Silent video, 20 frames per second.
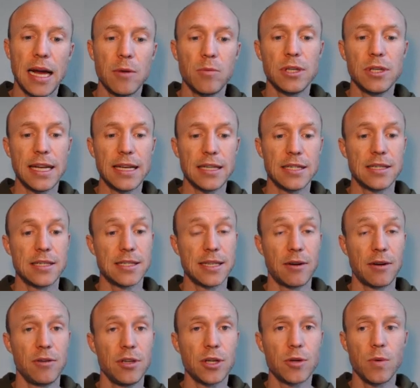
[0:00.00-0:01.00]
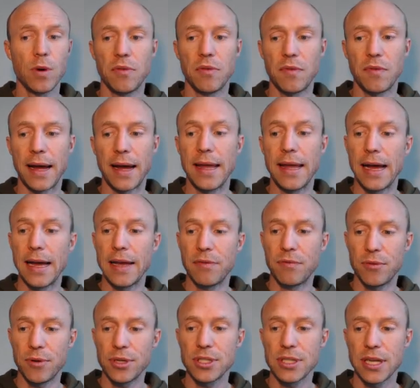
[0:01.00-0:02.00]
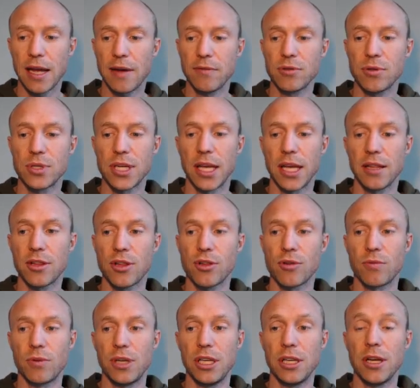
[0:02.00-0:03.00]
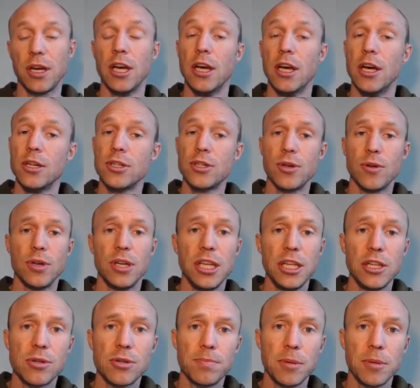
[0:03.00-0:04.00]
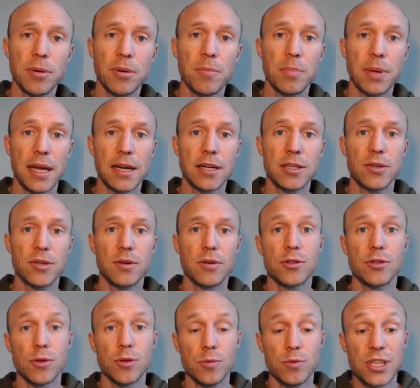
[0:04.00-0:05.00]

will necessarily qualify. I first have to take the screener, so you need to be prepared to, to